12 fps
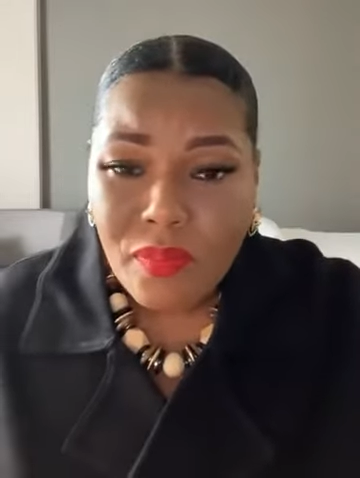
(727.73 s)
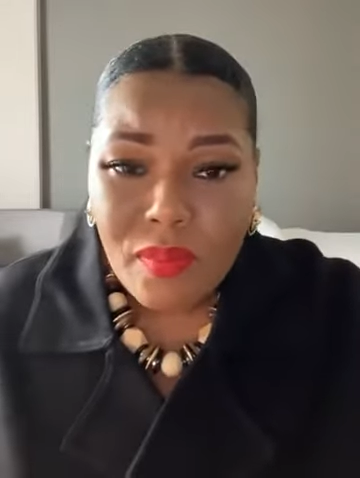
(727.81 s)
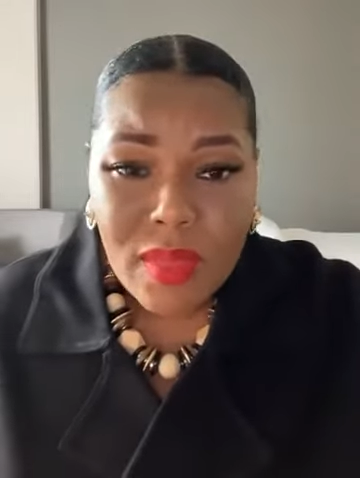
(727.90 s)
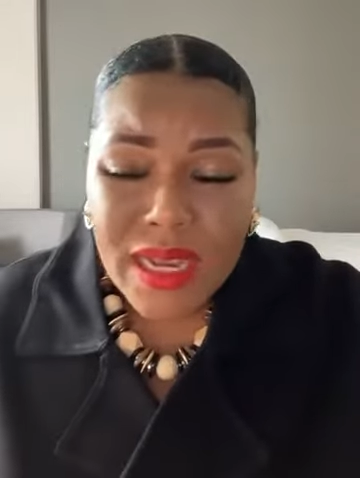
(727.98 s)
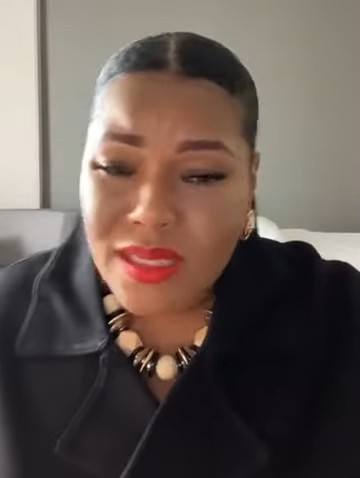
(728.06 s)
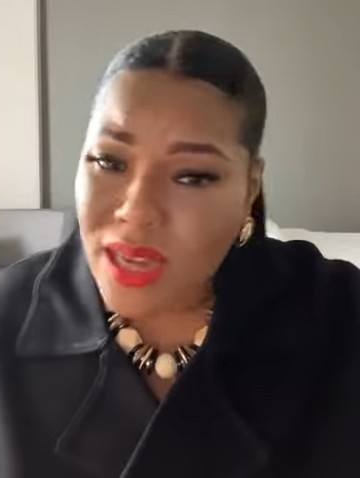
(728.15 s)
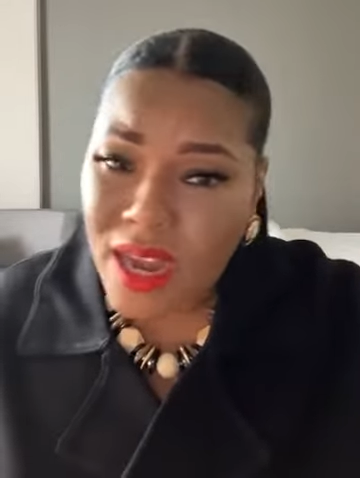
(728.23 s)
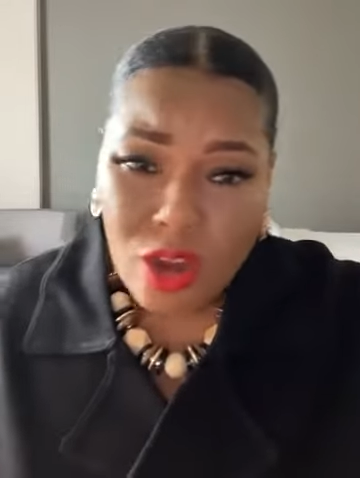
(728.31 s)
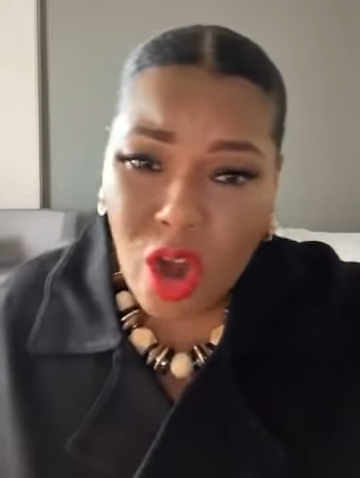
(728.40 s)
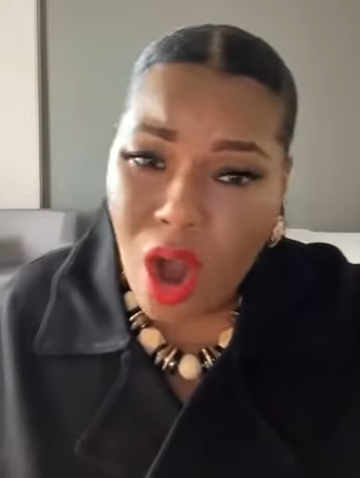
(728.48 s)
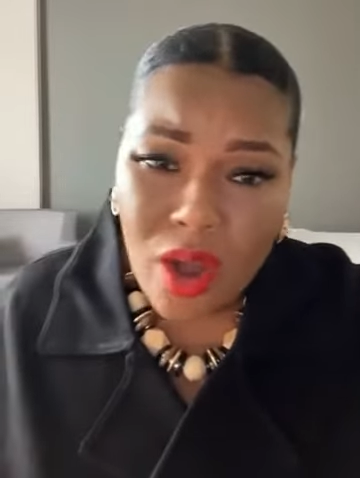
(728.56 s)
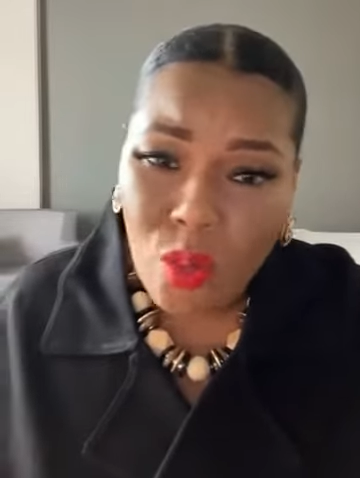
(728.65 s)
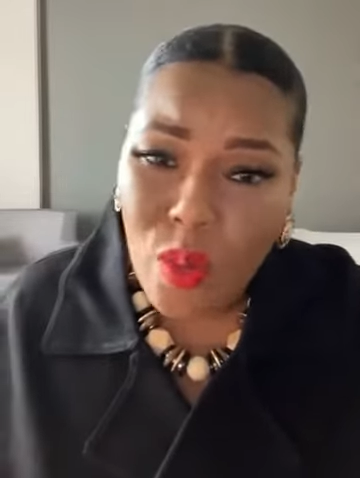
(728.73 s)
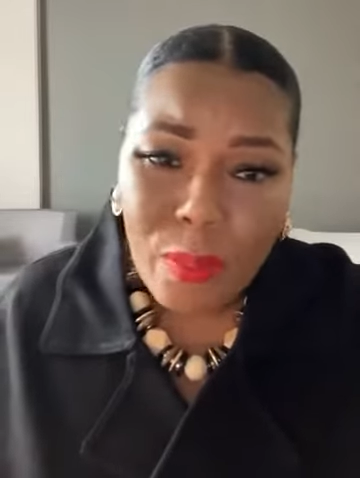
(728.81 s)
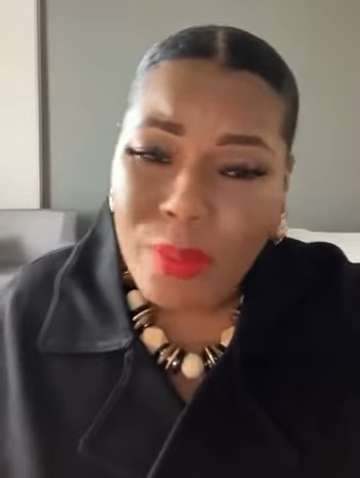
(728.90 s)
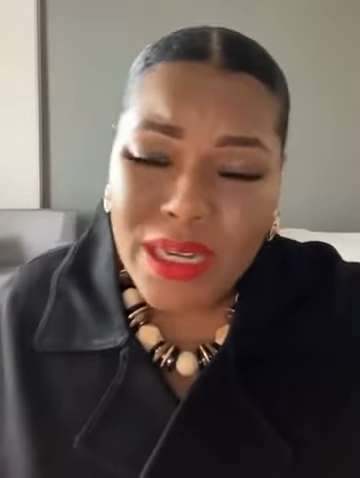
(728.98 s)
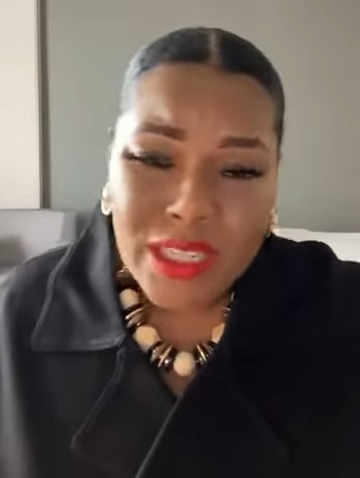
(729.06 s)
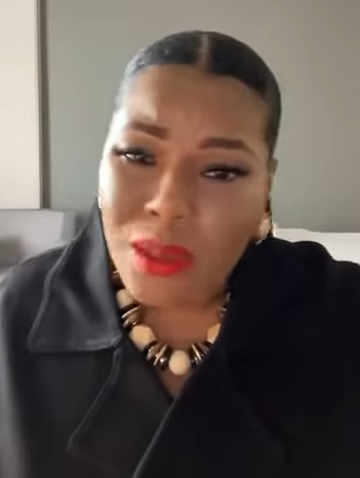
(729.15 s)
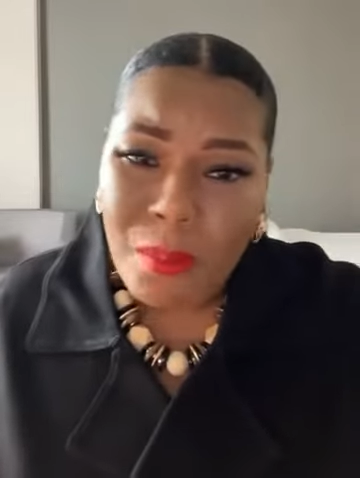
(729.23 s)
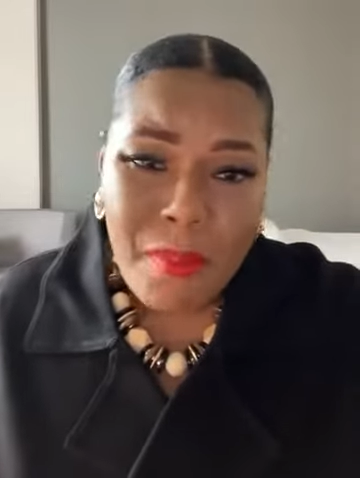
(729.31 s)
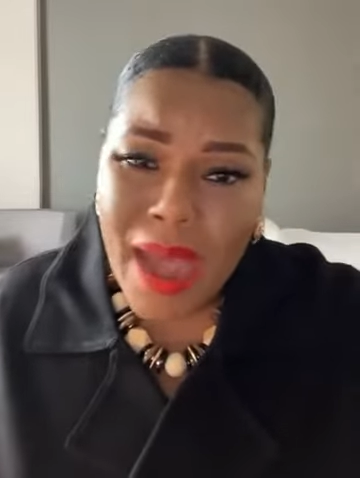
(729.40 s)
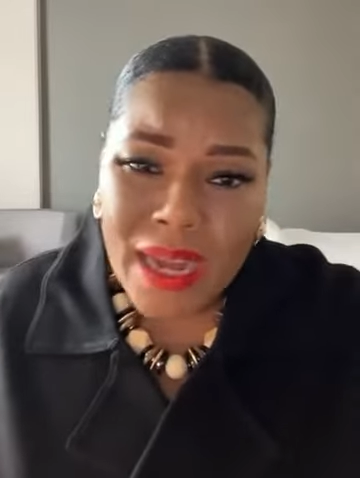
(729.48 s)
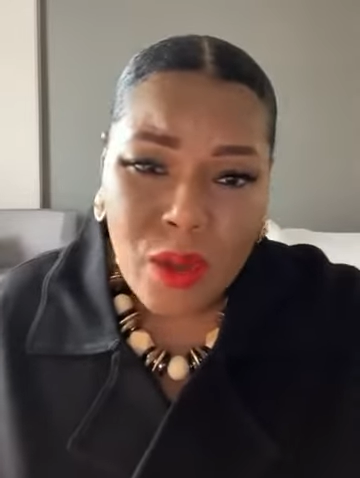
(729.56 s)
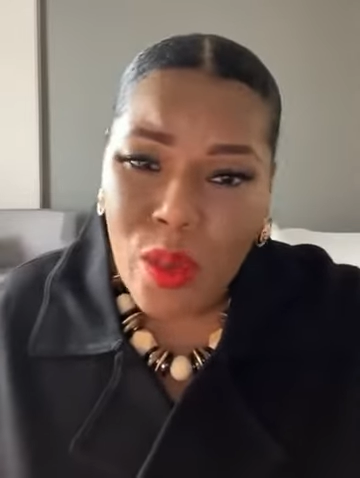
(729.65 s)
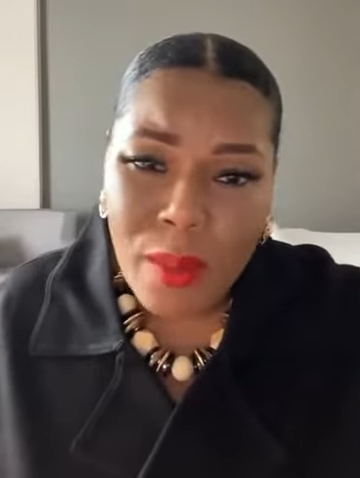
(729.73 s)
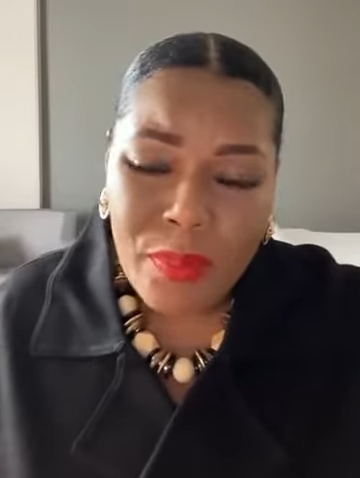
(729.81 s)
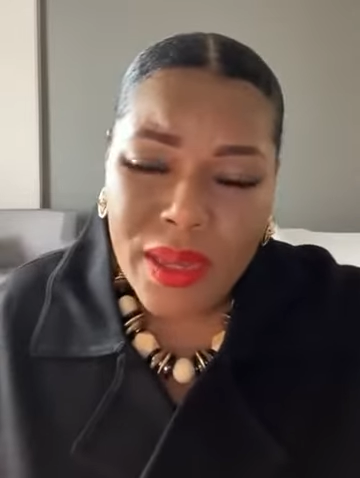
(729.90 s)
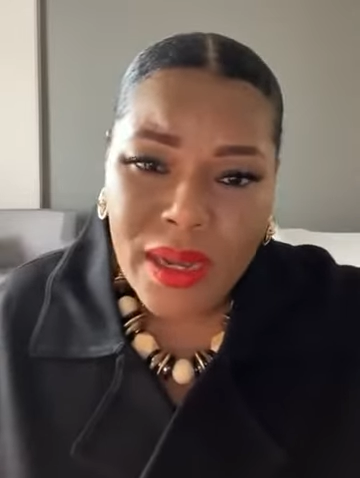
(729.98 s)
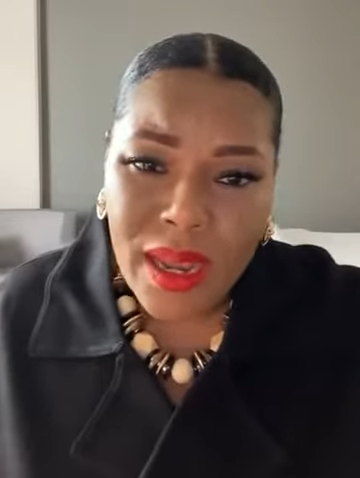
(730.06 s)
It's not a carnal weapon, it's a mighty weapon.